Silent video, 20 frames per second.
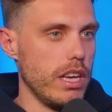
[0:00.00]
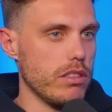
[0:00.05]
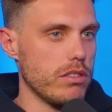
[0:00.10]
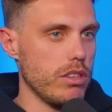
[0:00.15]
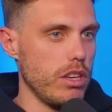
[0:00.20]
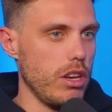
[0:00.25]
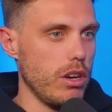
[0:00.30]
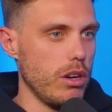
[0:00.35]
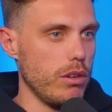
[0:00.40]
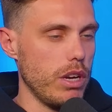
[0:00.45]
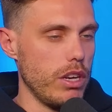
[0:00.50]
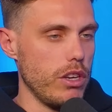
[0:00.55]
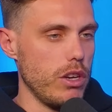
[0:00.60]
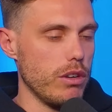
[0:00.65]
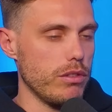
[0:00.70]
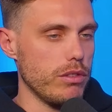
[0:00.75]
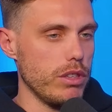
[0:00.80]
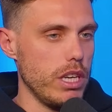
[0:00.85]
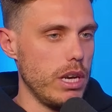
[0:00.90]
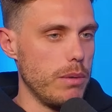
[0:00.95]
so you're
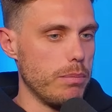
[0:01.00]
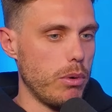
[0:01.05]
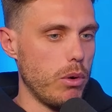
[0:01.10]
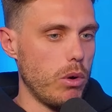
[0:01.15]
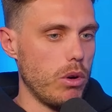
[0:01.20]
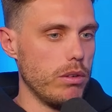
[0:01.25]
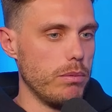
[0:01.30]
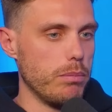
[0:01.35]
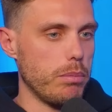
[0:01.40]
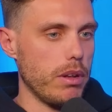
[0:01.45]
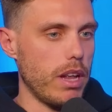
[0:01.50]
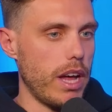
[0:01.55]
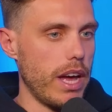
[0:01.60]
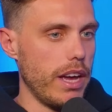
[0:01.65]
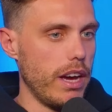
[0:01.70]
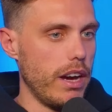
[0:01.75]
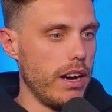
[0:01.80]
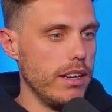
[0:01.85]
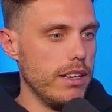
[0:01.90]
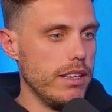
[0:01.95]
a really important
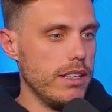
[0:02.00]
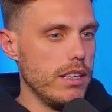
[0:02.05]
player.